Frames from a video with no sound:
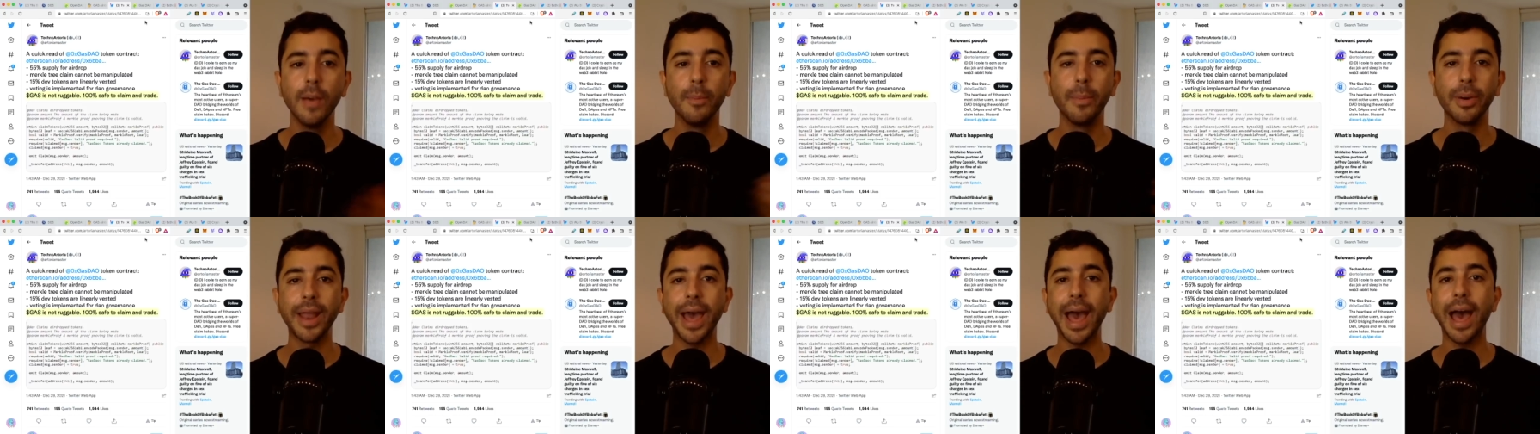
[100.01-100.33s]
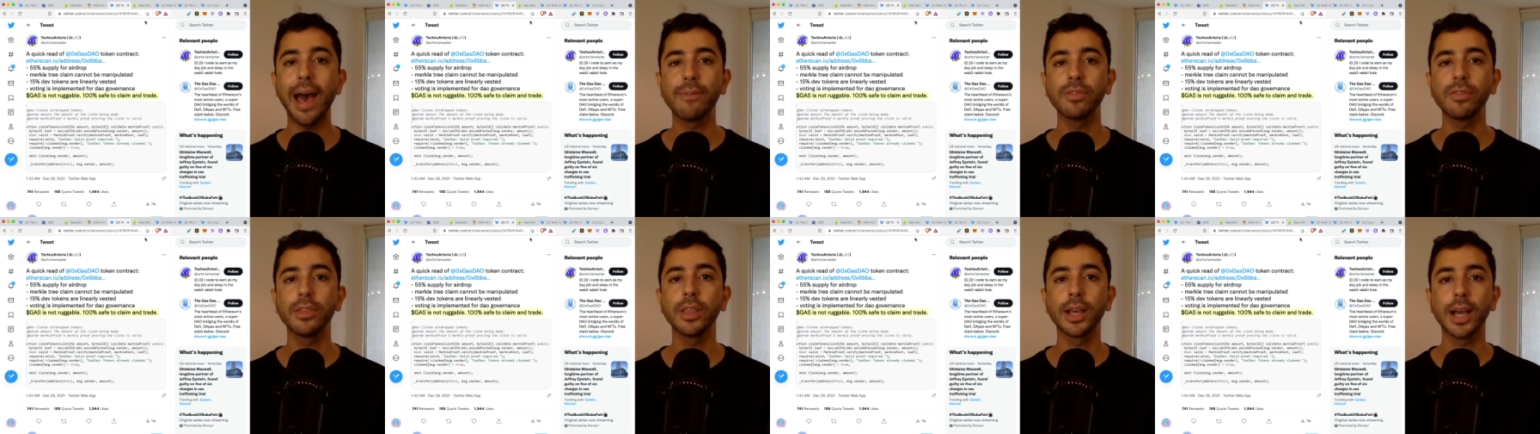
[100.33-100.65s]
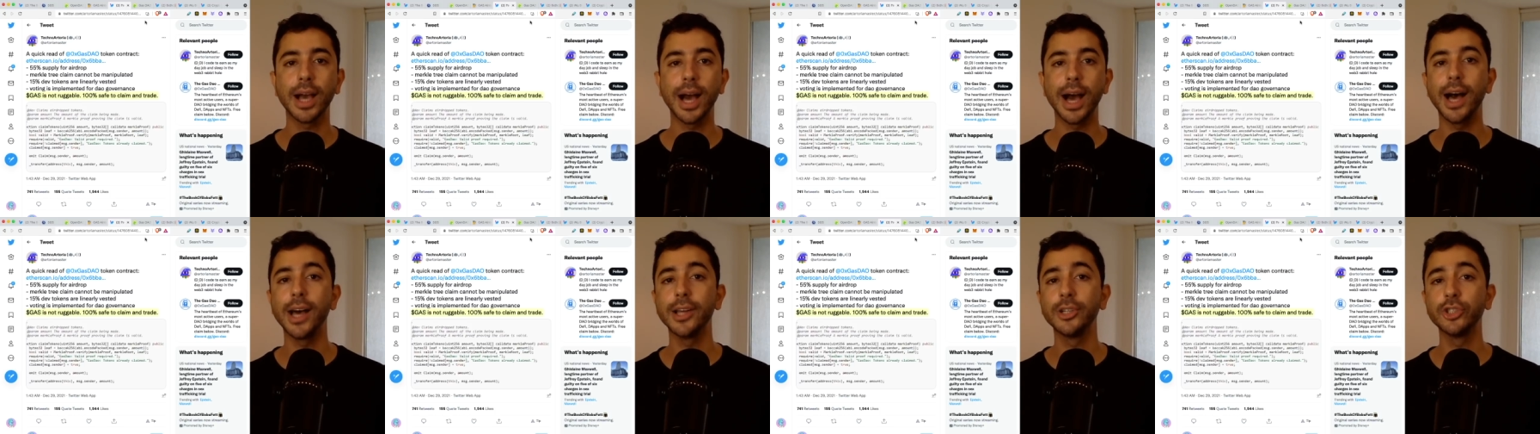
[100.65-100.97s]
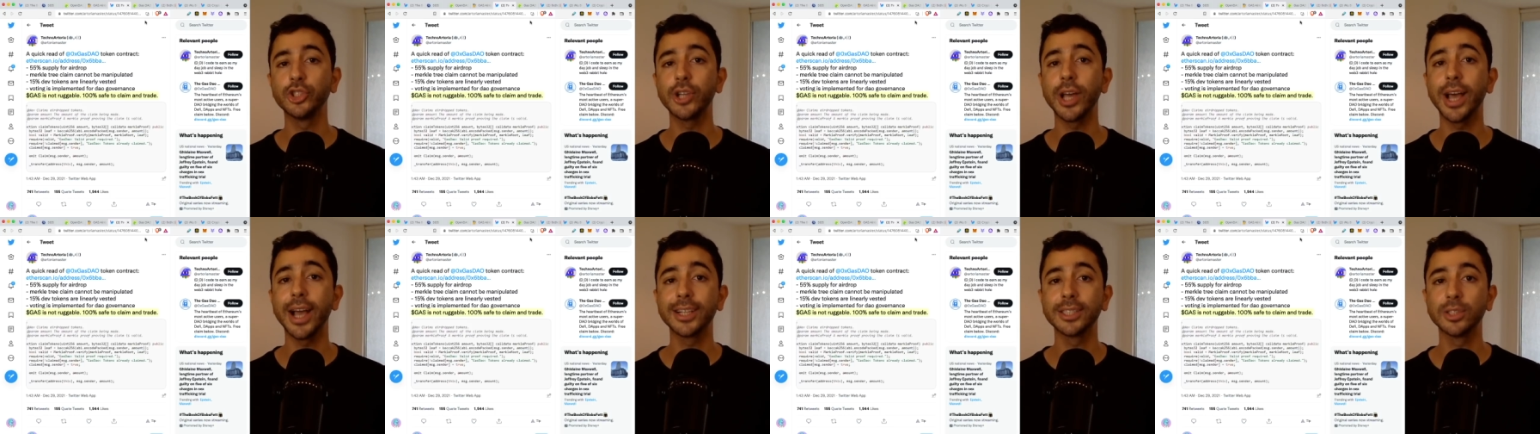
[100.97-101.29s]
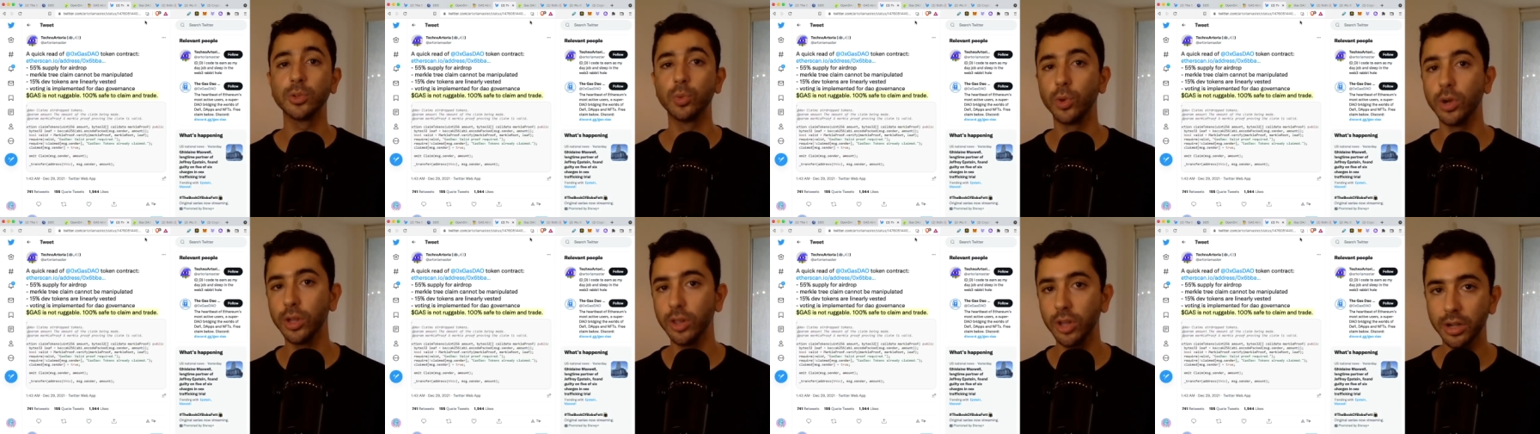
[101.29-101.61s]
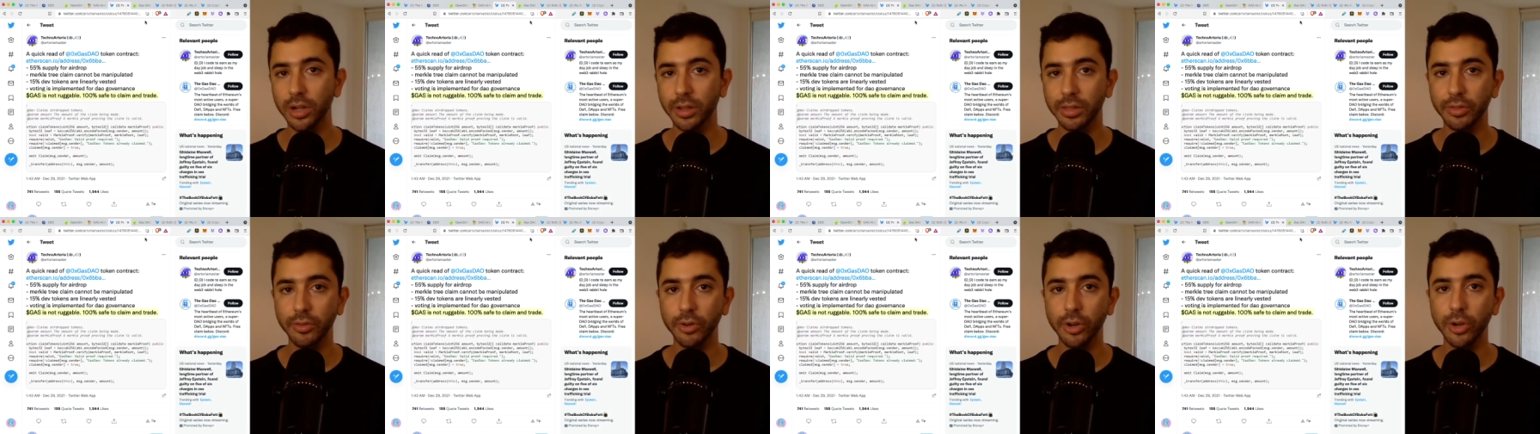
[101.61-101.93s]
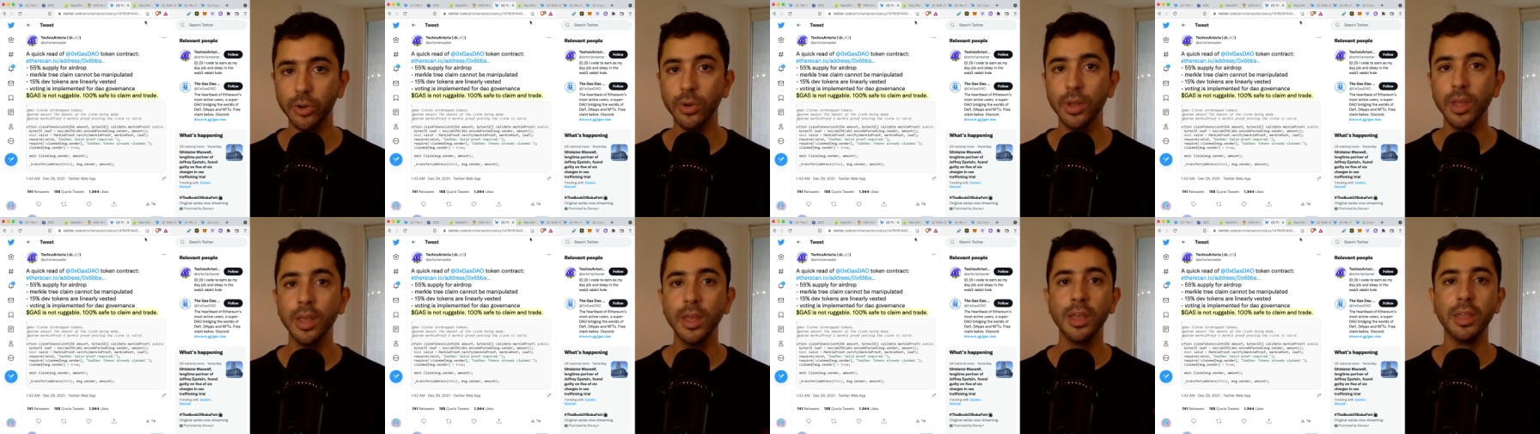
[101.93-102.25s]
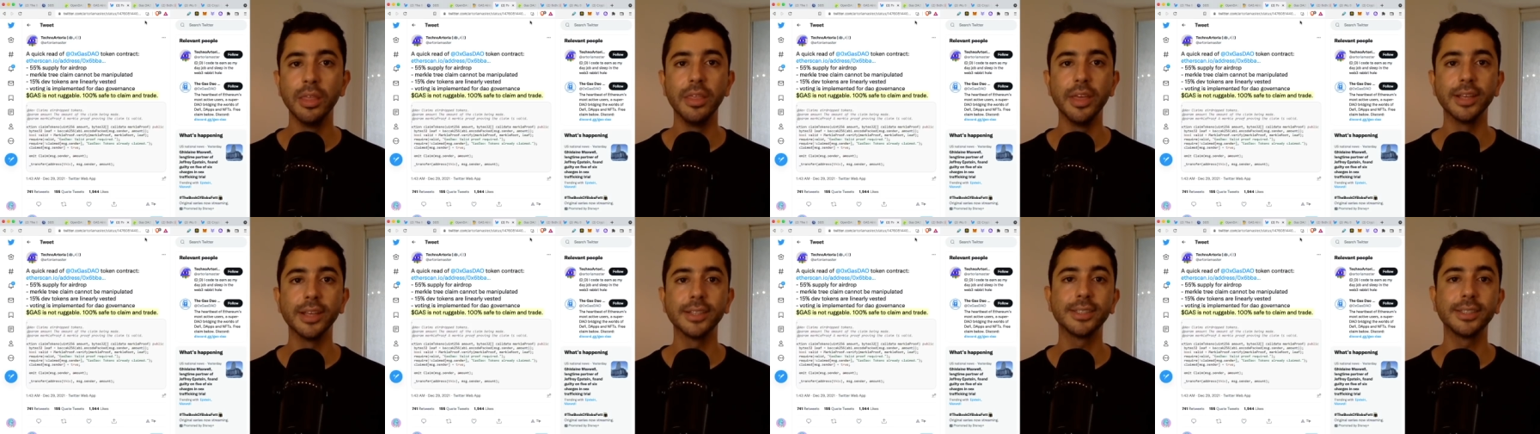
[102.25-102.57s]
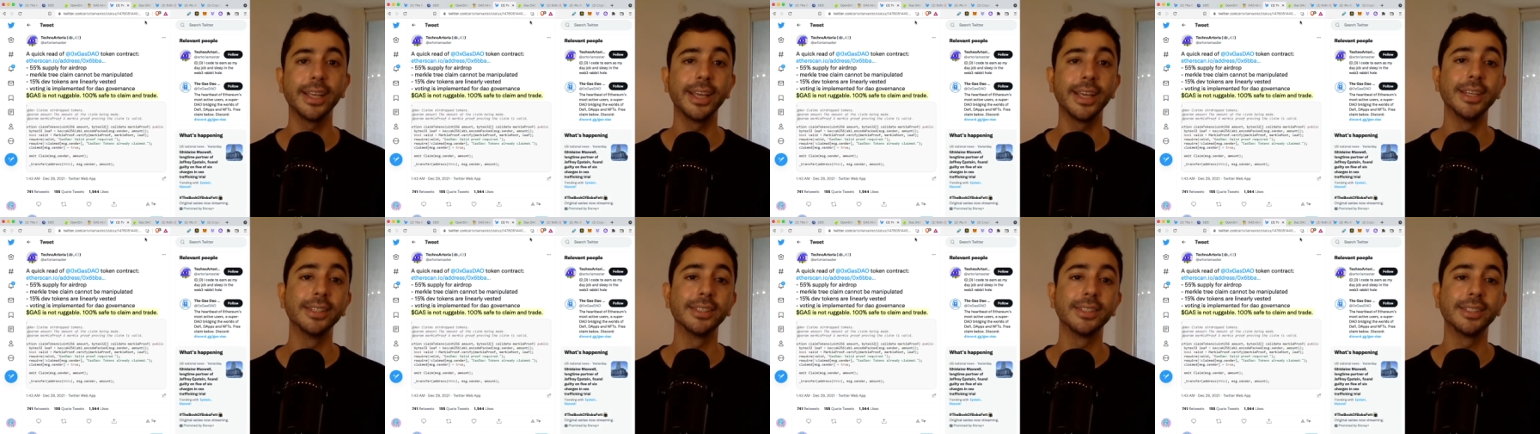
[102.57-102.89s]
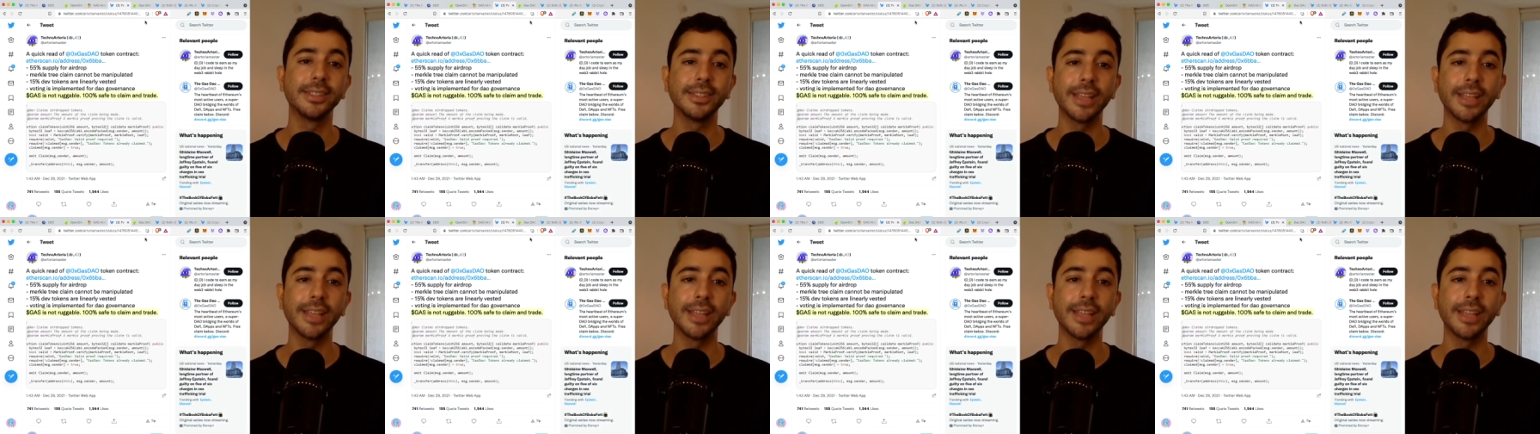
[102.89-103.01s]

But after the contracts were looked through, this is